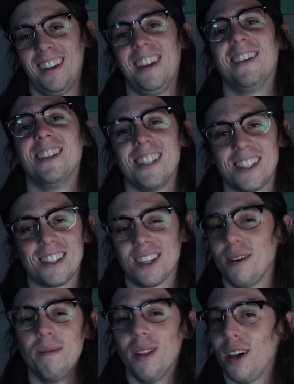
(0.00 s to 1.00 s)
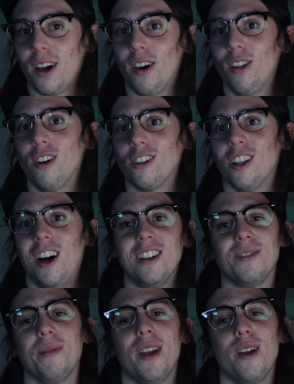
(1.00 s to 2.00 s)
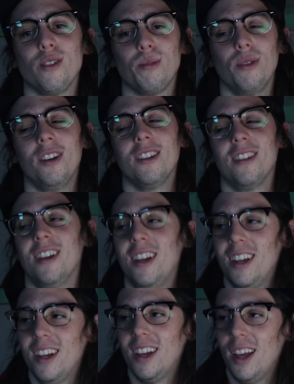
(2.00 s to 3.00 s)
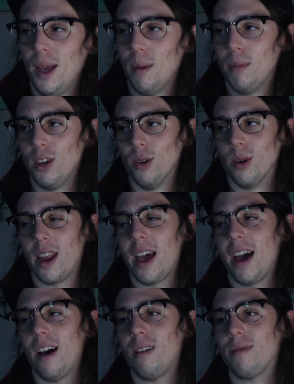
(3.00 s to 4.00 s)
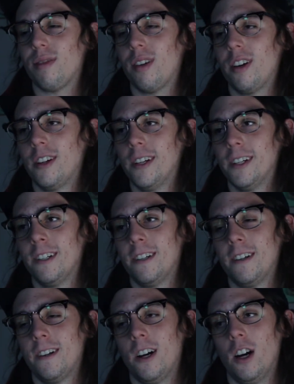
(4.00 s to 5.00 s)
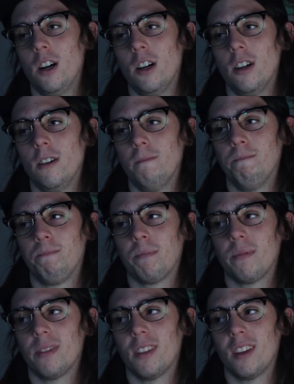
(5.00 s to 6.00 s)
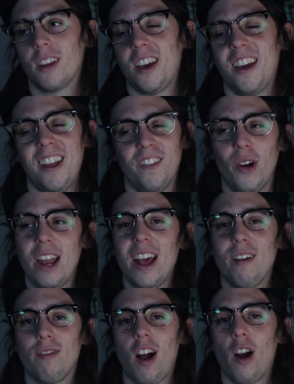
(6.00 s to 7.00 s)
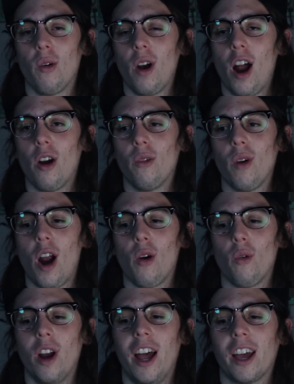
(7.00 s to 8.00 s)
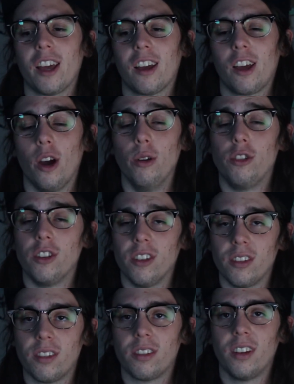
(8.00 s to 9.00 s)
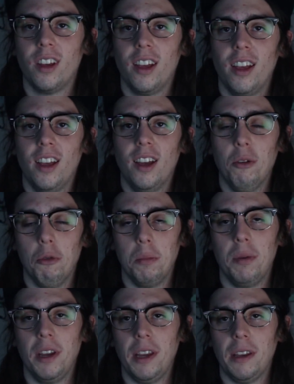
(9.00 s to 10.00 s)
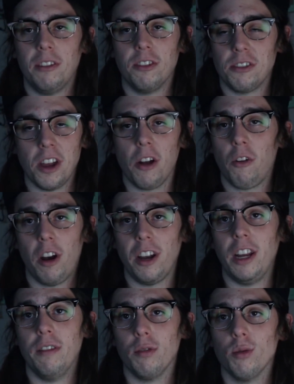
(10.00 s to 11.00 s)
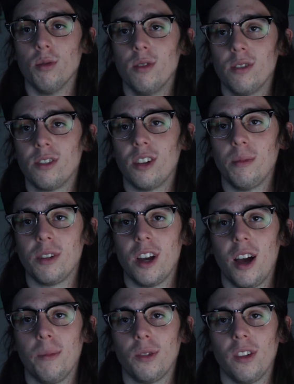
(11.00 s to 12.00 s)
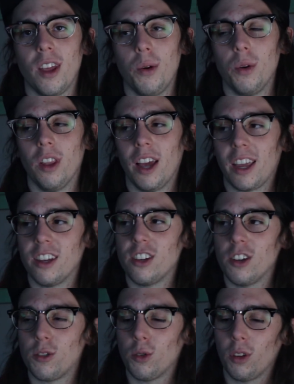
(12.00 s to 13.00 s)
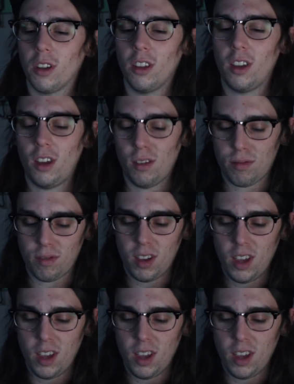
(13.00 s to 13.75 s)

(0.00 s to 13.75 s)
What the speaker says: It was something along the lines of banana split. But you would have, and we'd have our rec coaches would be just downright evil sometimes, and they would intentionally leave